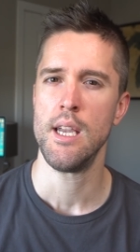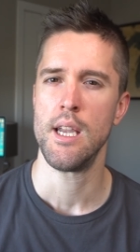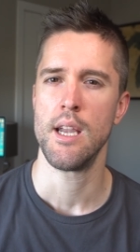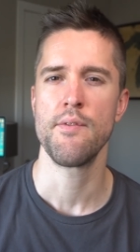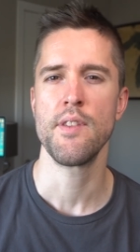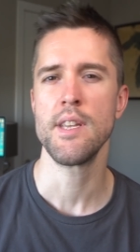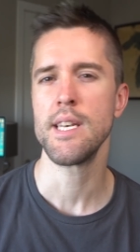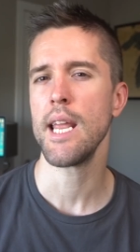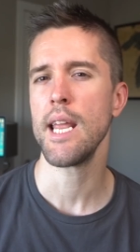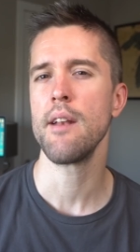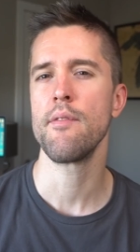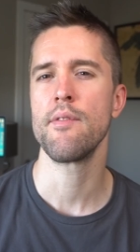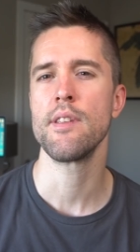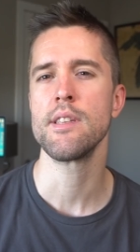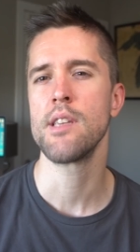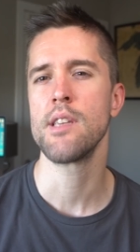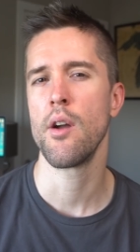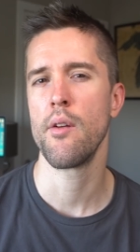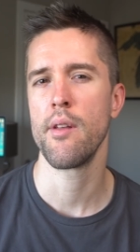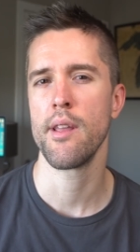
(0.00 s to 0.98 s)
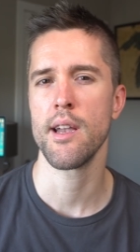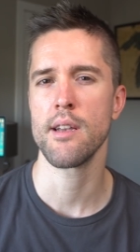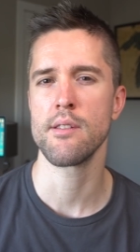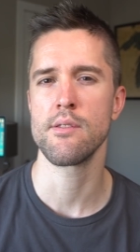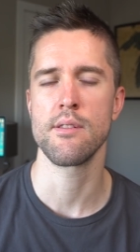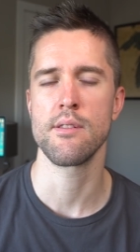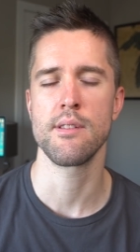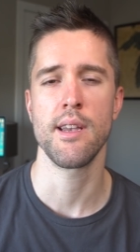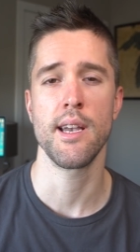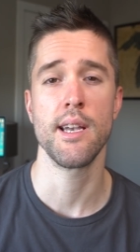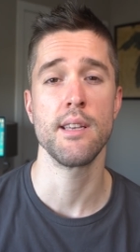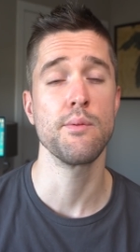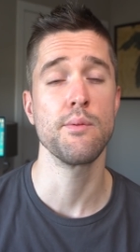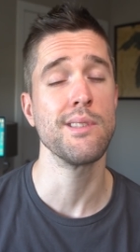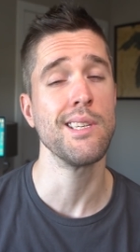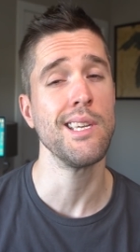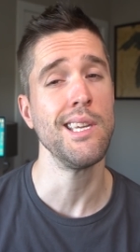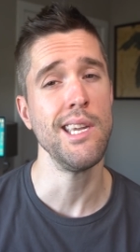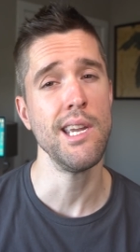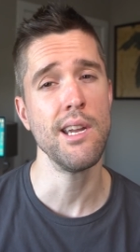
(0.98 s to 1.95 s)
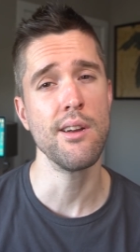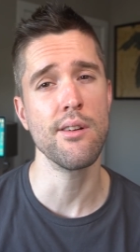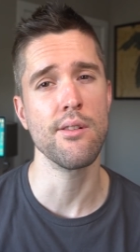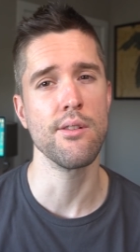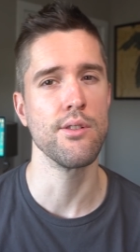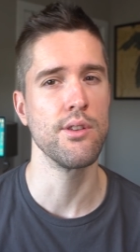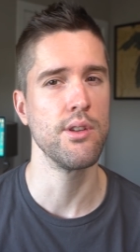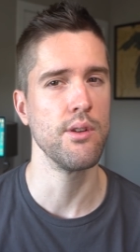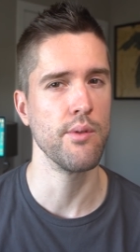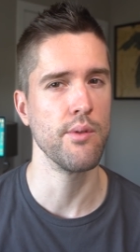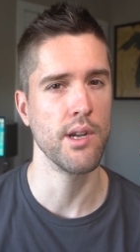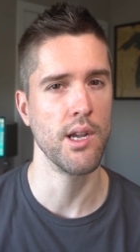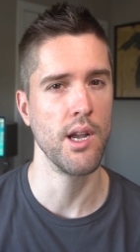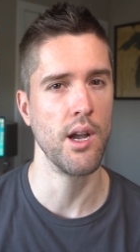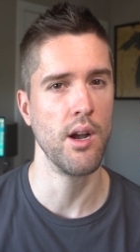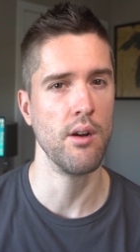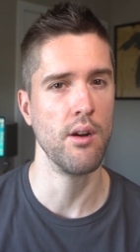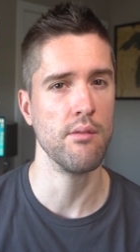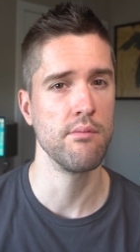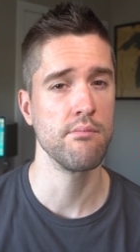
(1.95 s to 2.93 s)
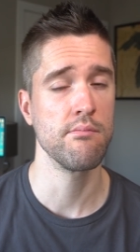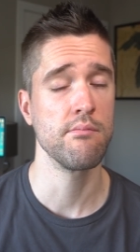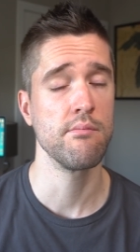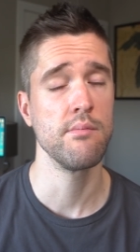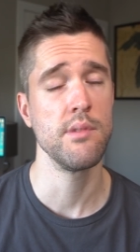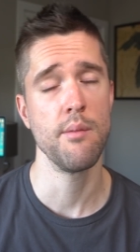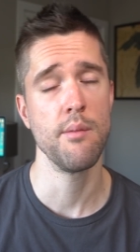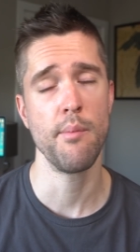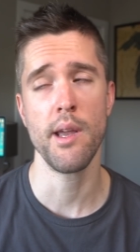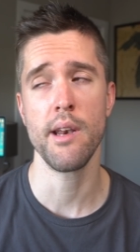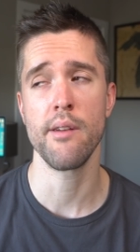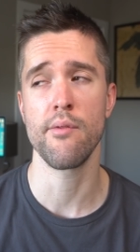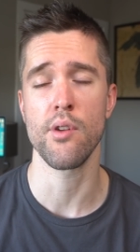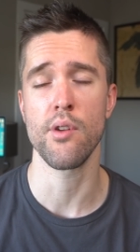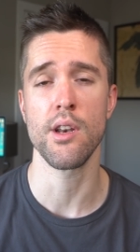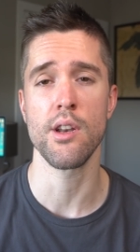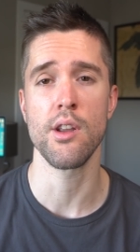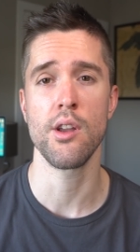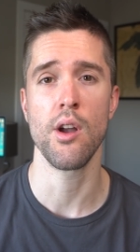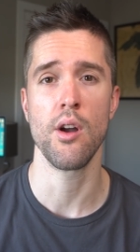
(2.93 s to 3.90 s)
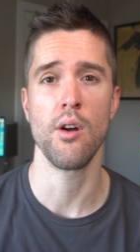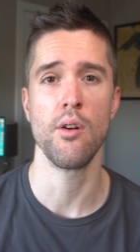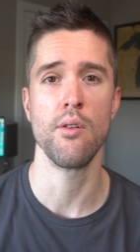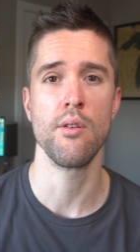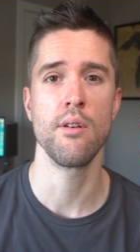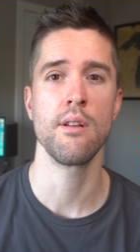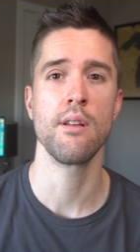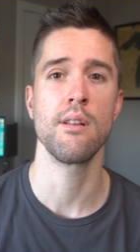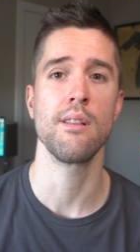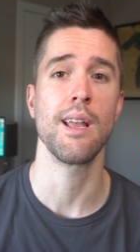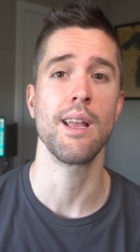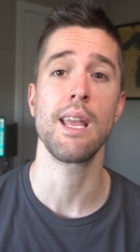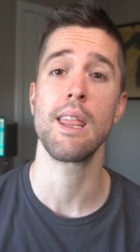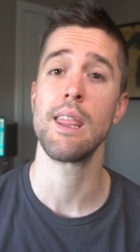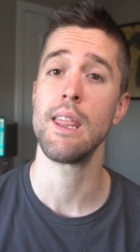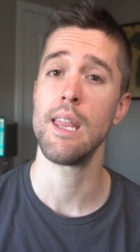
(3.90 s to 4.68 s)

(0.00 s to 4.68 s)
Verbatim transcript: If the date of this coding exercise was a year or two ago, you might have written code like